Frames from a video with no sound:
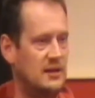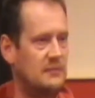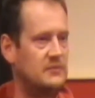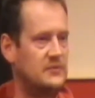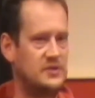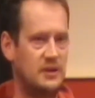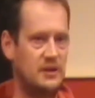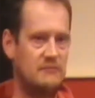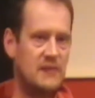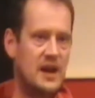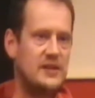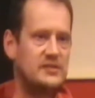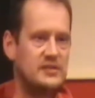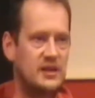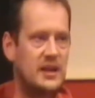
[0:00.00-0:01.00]
So it
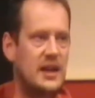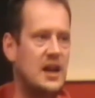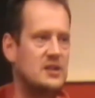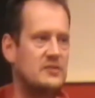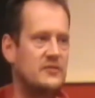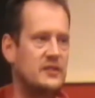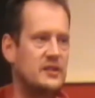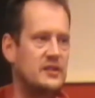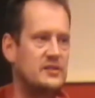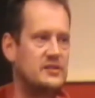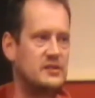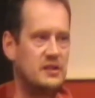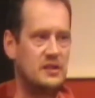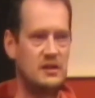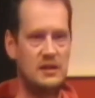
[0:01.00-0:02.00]
writes to the cache
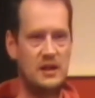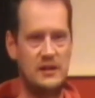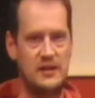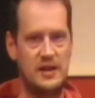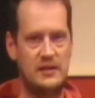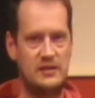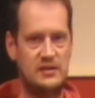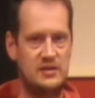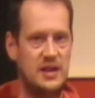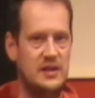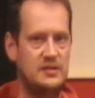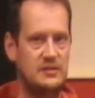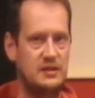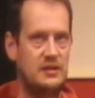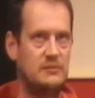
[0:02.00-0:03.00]
first, and then the
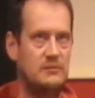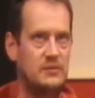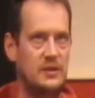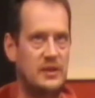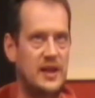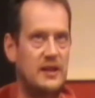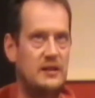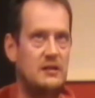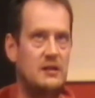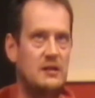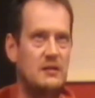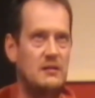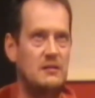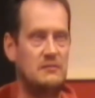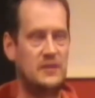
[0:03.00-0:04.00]
scheduler will then,
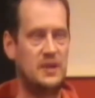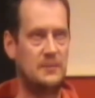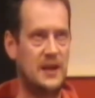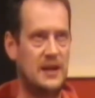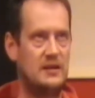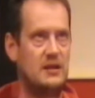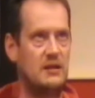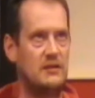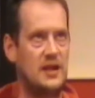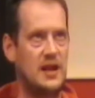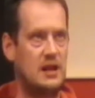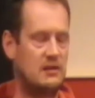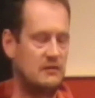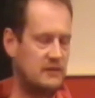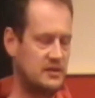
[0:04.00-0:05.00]
depending on the
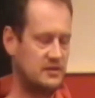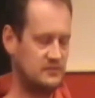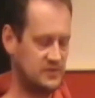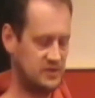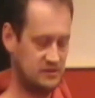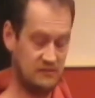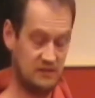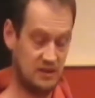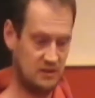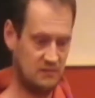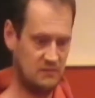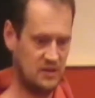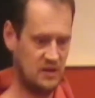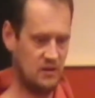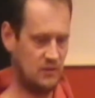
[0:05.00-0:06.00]
algorithms,
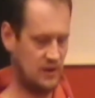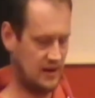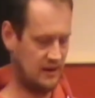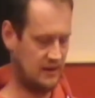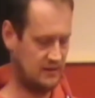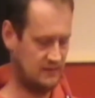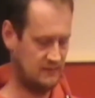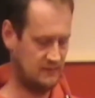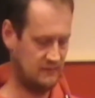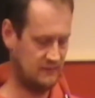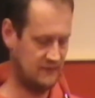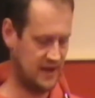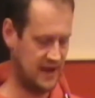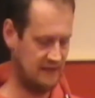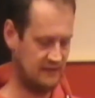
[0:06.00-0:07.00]
there are quite
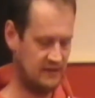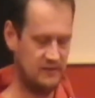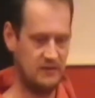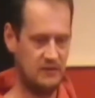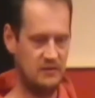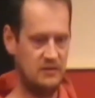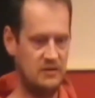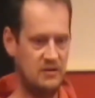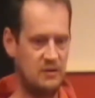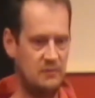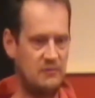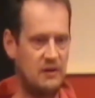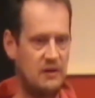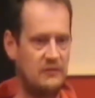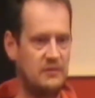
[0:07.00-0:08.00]
a varied
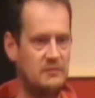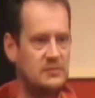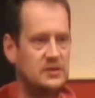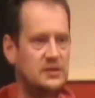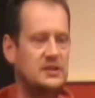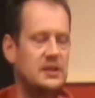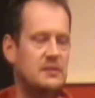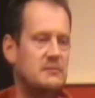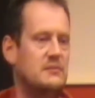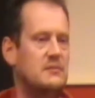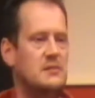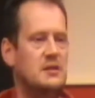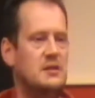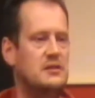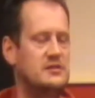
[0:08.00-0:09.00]
number of them, but it,
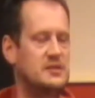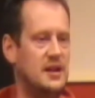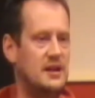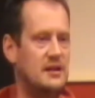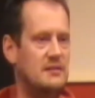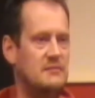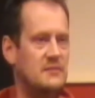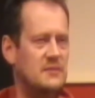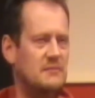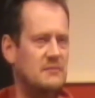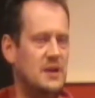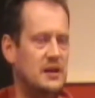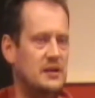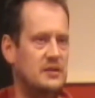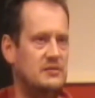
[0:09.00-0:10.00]
say it
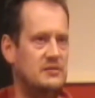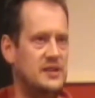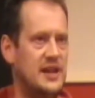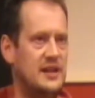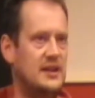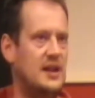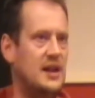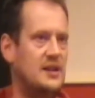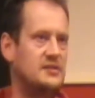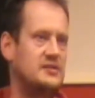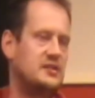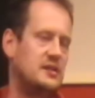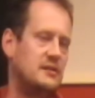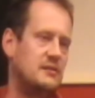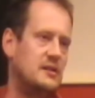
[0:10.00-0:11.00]
might use deadline,
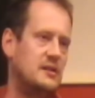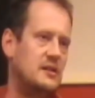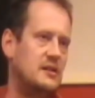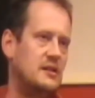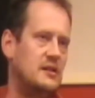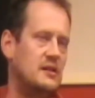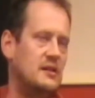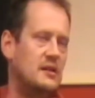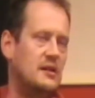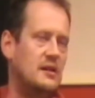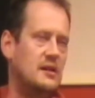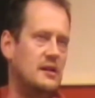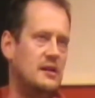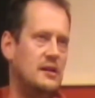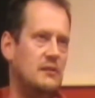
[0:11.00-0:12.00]
so
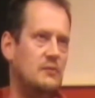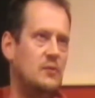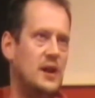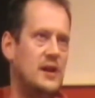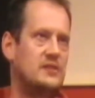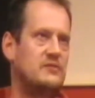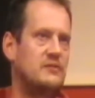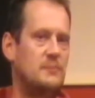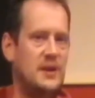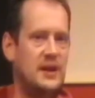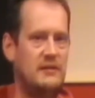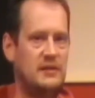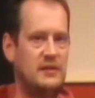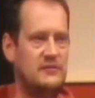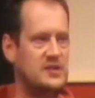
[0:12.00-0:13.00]
it waits for a
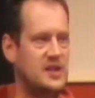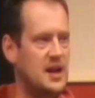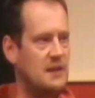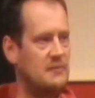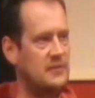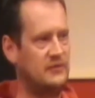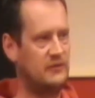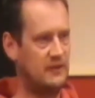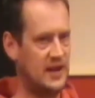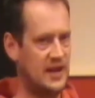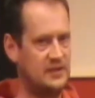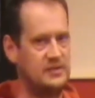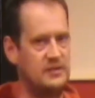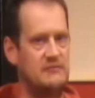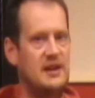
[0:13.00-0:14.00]
period of time before it
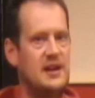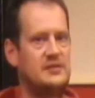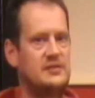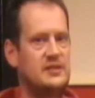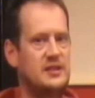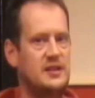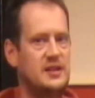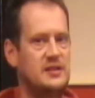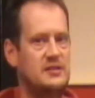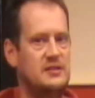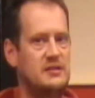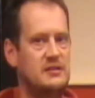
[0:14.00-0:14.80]
actually writes to the disk.